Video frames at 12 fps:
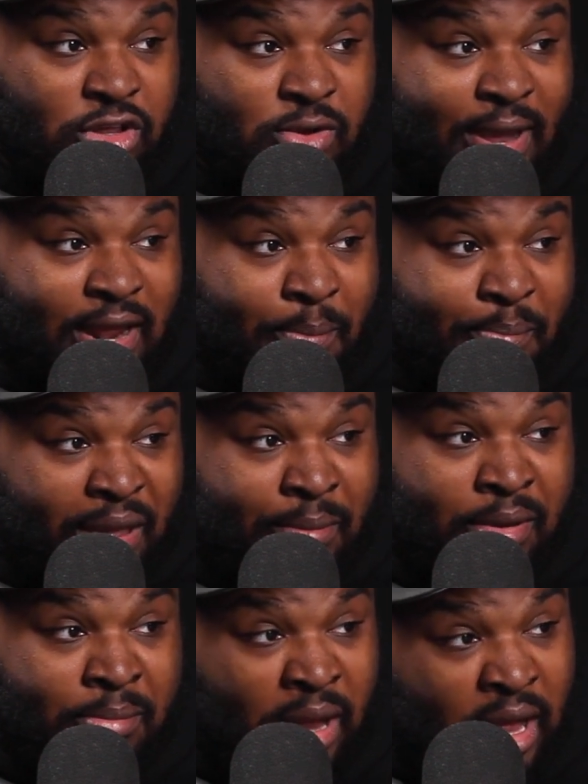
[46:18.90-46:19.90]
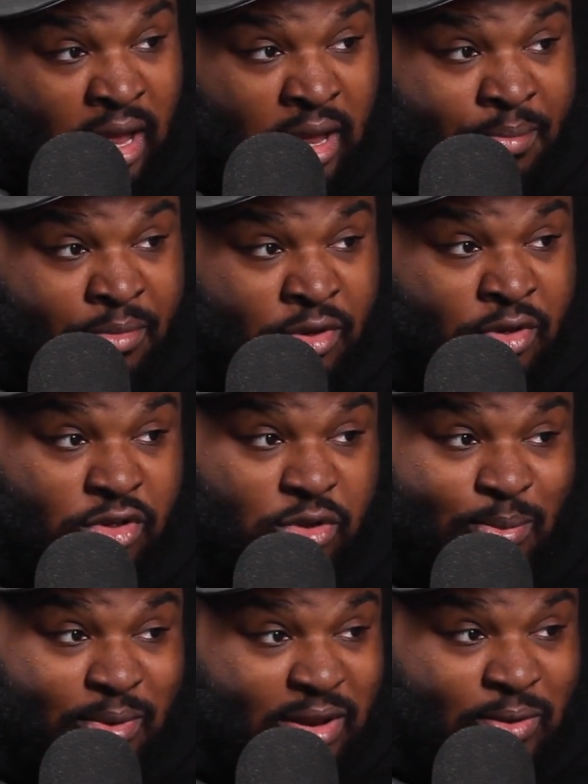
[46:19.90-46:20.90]
You had a baby mom.
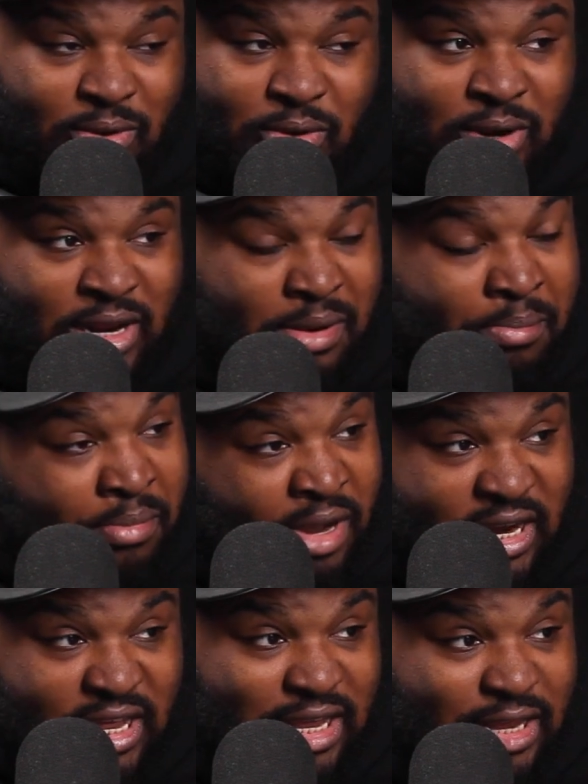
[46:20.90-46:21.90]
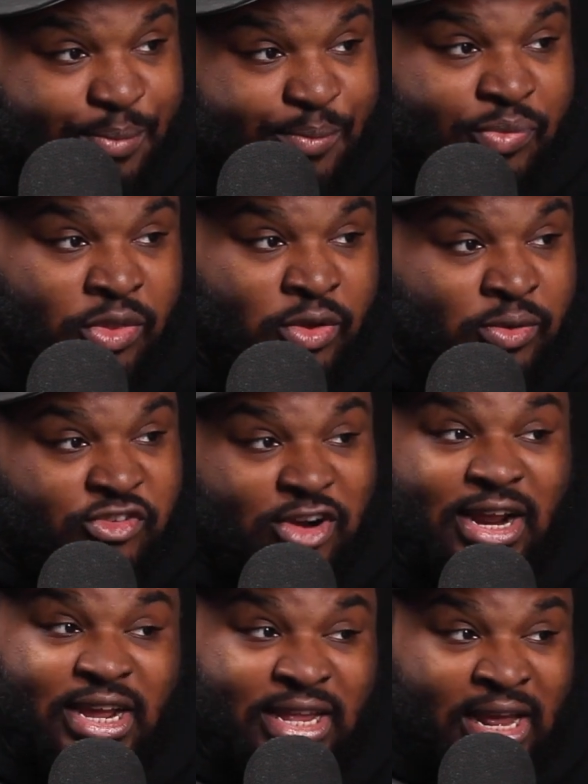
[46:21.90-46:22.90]
You needed money. You was
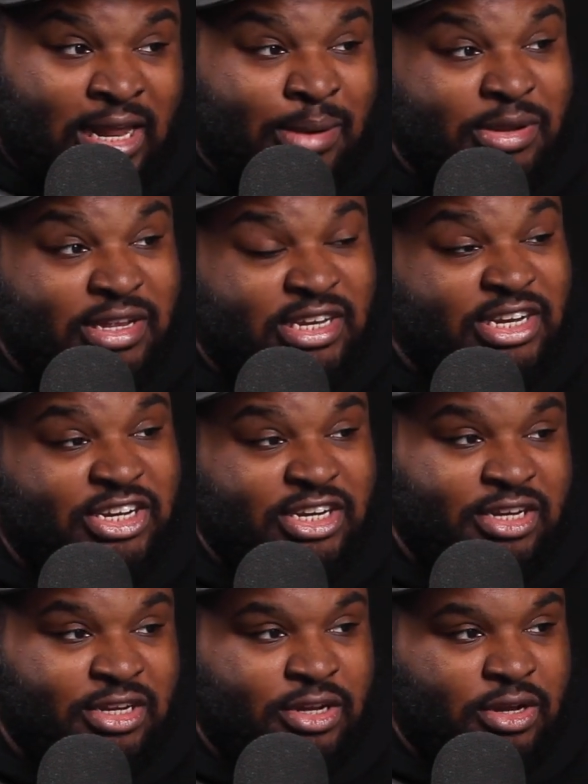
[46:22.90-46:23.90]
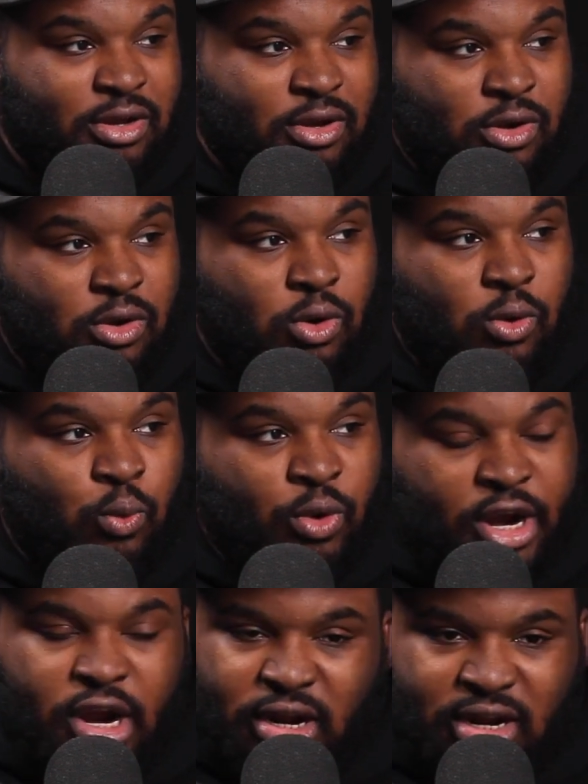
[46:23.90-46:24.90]
trying to get that label attention.
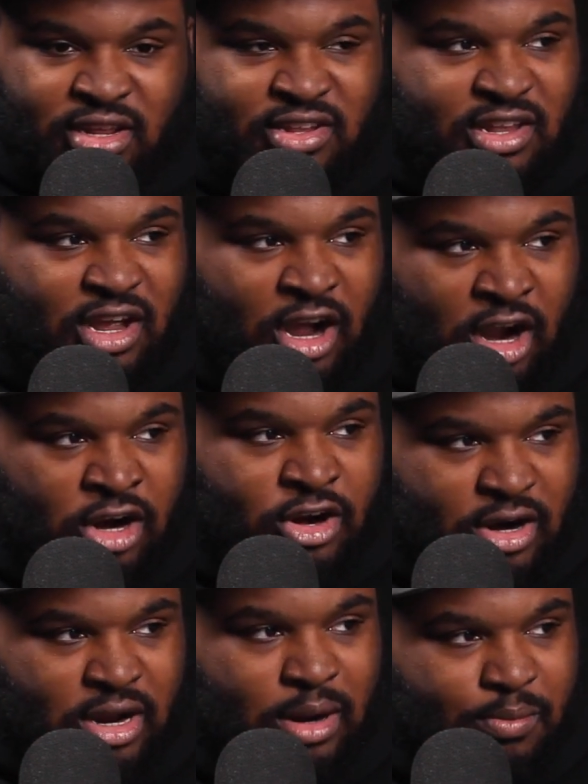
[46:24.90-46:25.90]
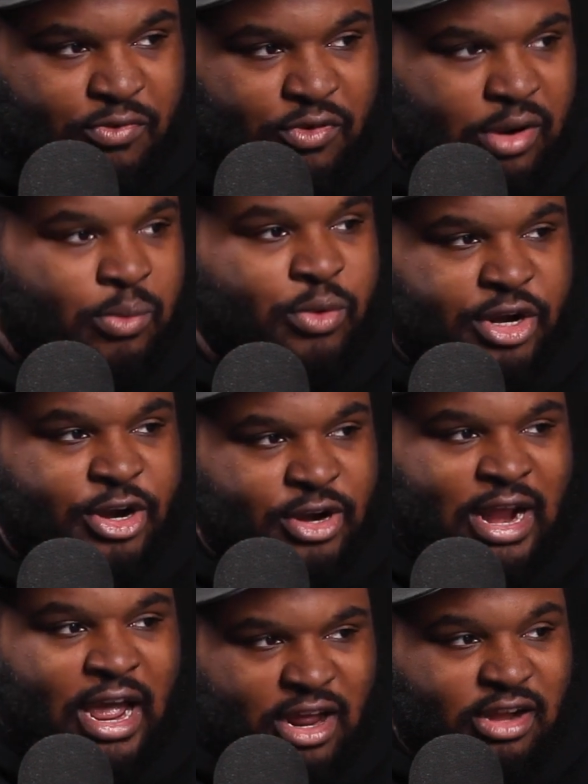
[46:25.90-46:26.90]
Where does the hunger come from when you're
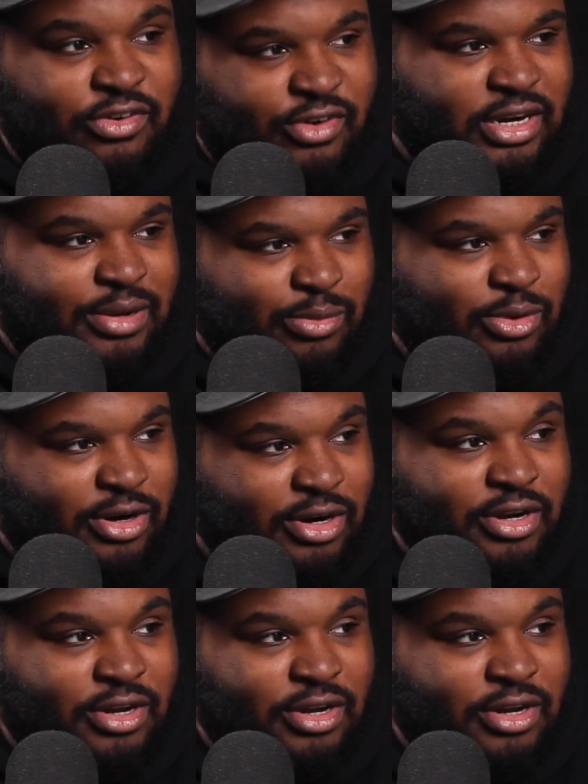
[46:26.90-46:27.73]
not hungry anymore?